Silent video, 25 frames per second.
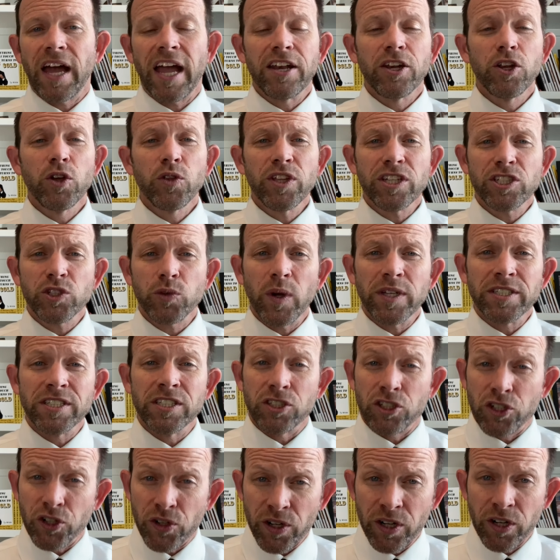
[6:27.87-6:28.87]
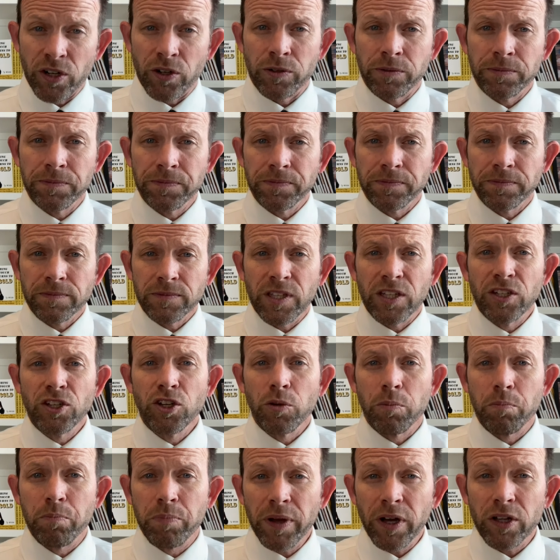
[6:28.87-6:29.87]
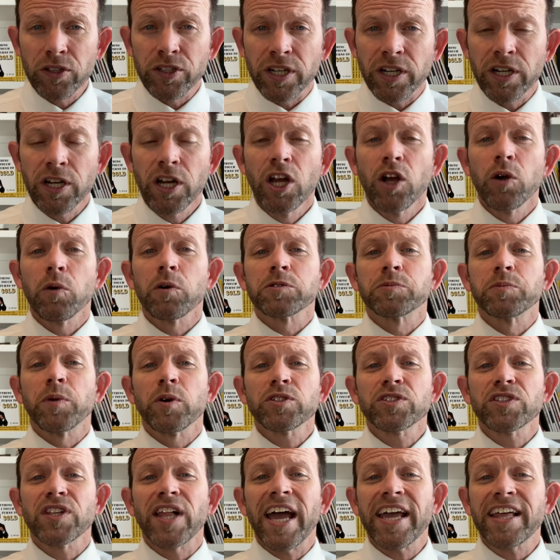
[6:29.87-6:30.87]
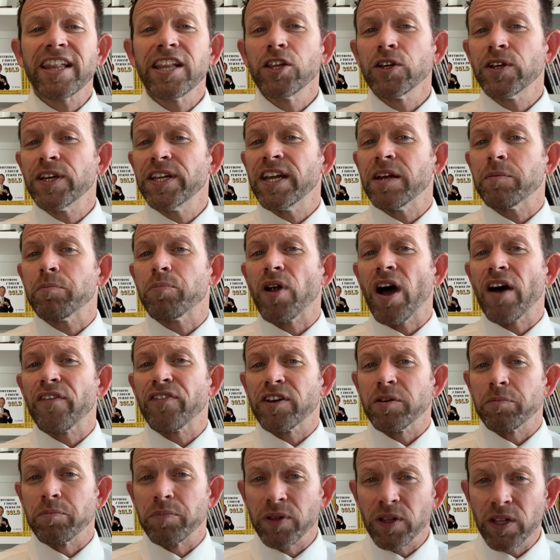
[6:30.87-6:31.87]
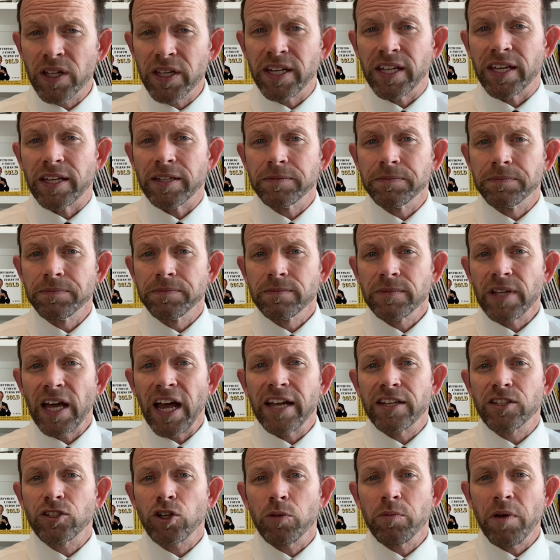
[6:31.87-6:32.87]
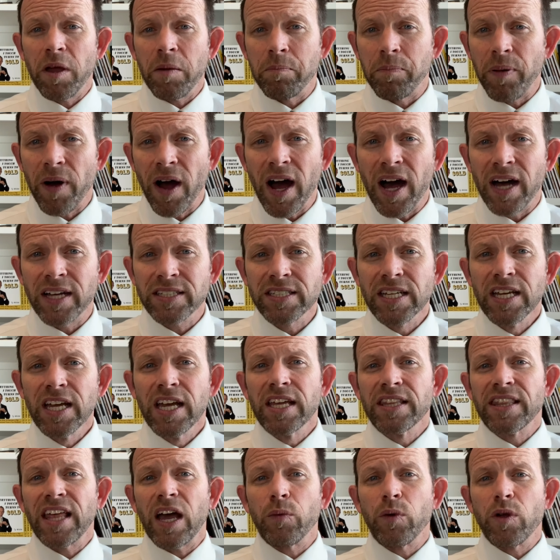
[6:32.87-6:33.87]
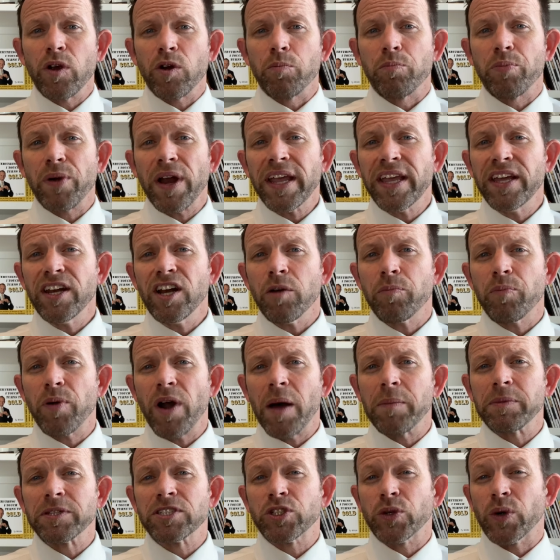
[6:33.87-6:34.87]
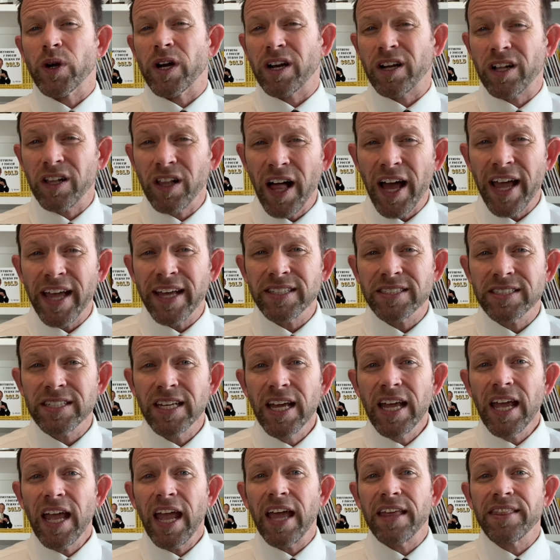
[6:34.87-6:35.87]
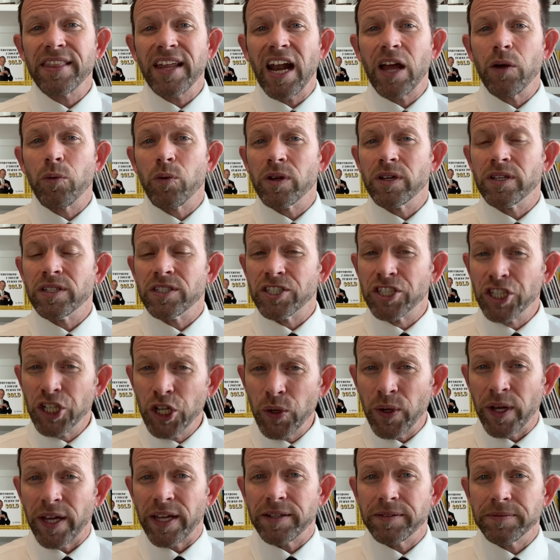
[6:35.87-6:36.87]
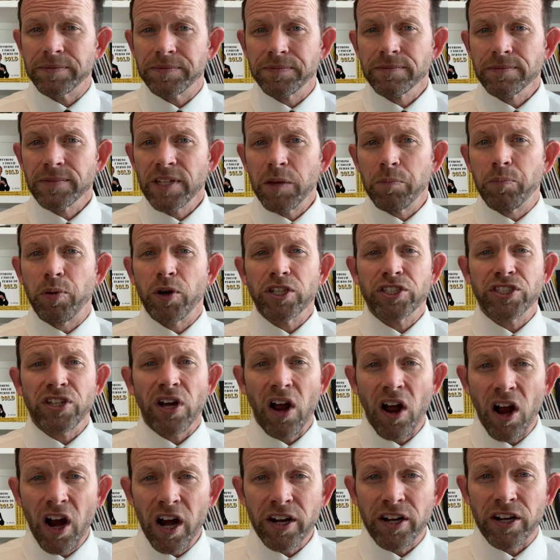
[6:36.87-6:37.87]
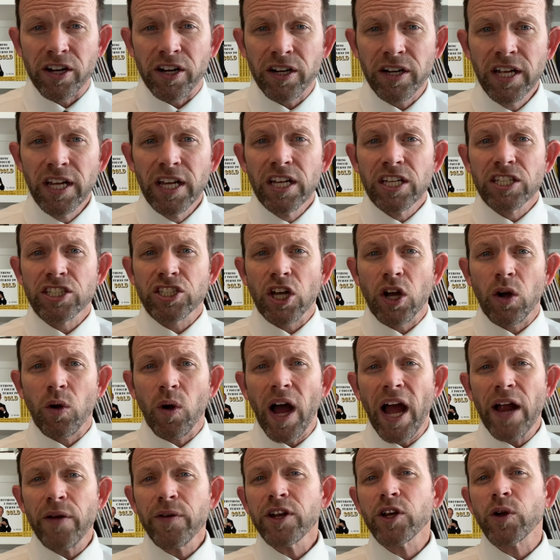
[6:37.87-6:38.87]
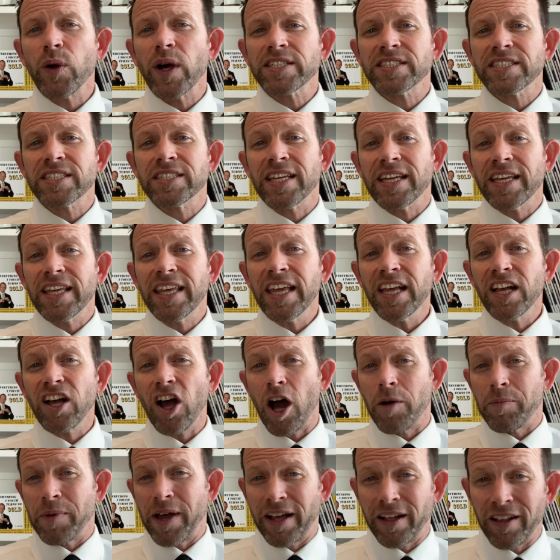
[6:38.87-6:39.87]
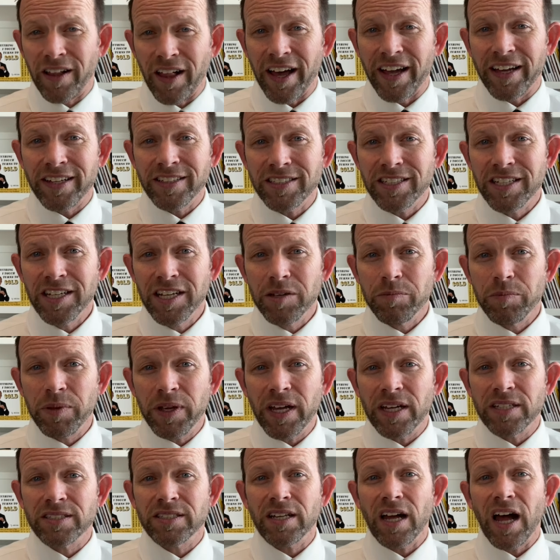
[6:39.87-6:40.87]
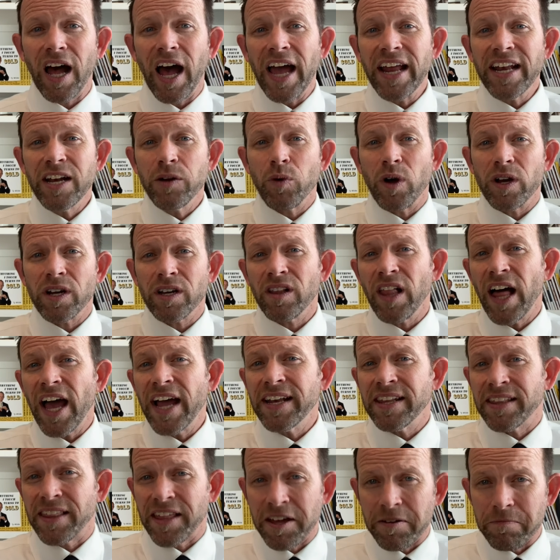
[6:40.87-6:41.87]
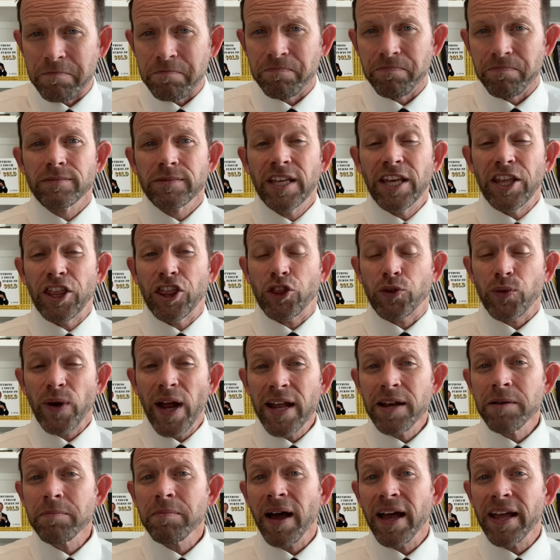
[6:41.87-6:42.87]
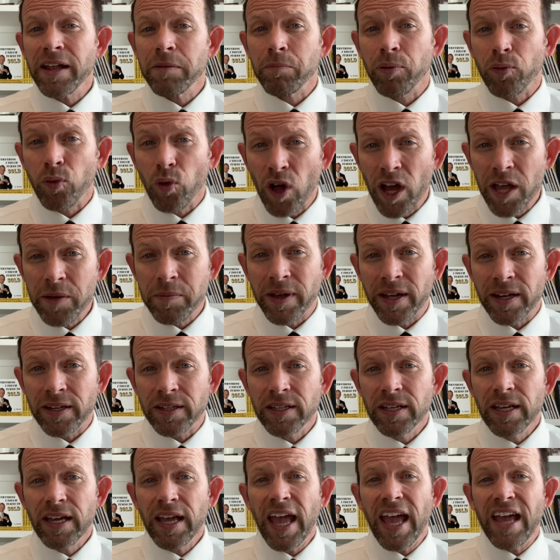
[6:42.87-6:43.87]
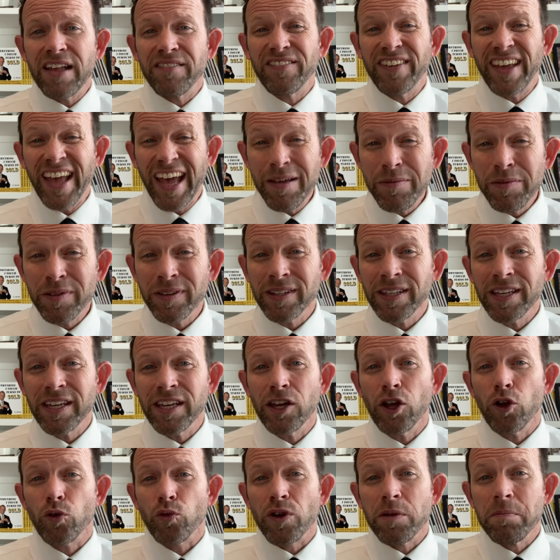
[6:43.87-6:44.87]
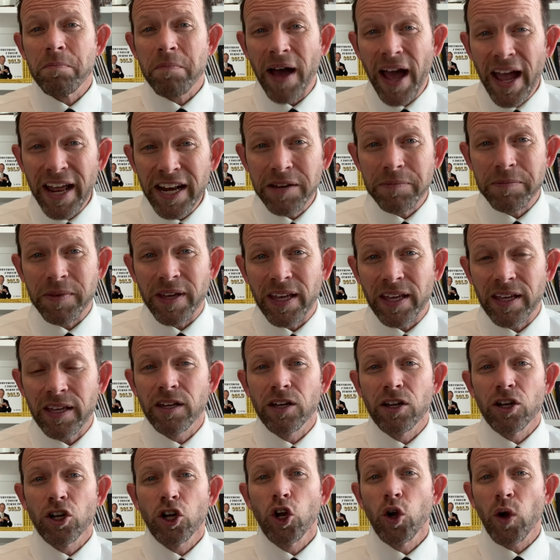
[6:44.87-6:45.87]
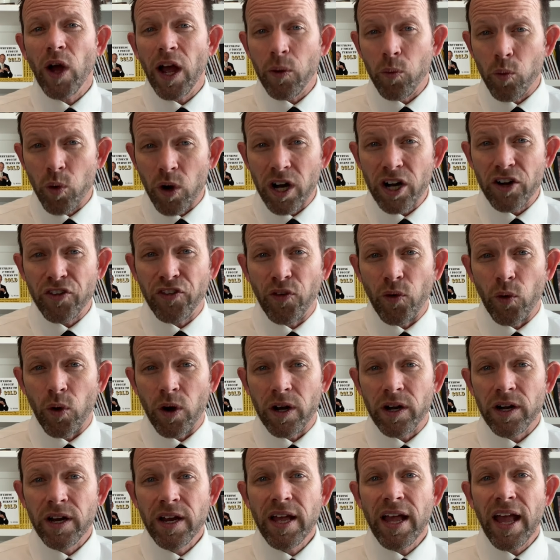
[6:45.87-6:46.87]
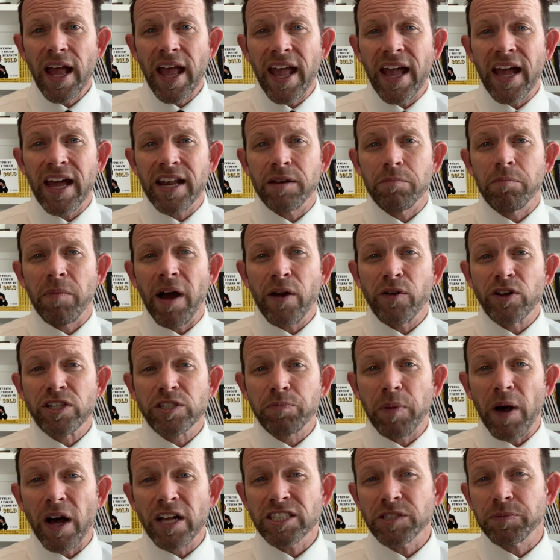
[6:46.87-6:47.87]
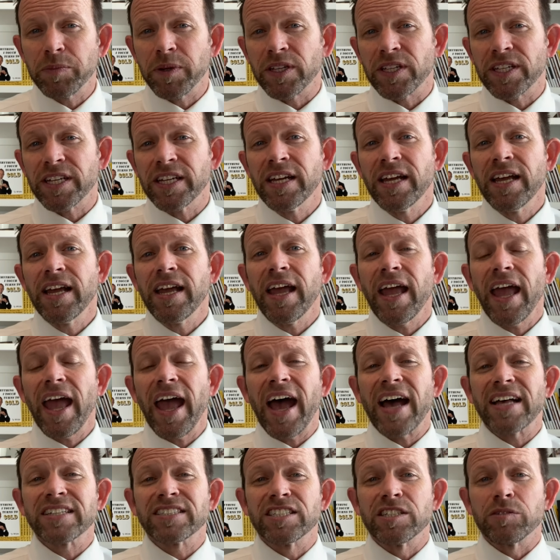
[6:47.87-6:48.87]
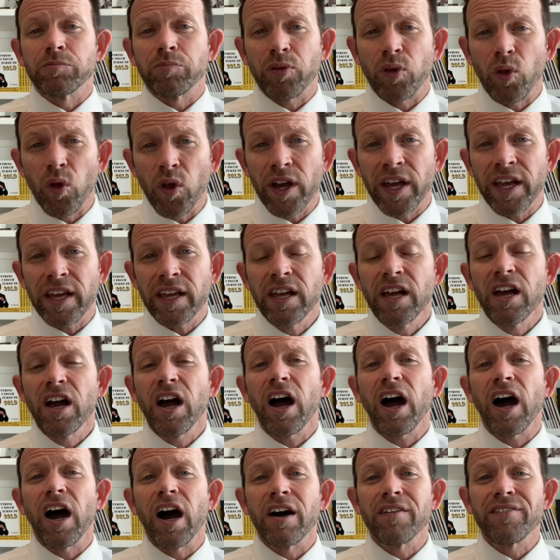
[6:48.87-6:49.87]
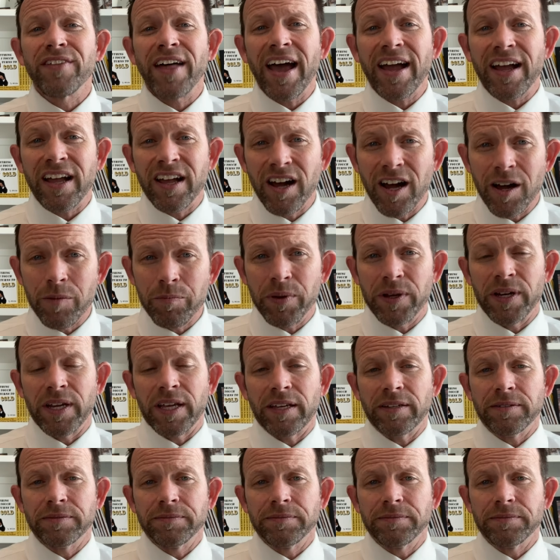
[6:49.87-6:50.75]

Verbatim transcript: I knew this wasn't true. The new builder was most likely looking at profitability. I told my boss that we were breaking our promise to our clients and that I wouldn't do it. He pushed harder, so I requested that he call my clients because I didn't want to lie to them. He threatened my employment and vehemently reminded me who I work for and my responsibility as an employee of that company.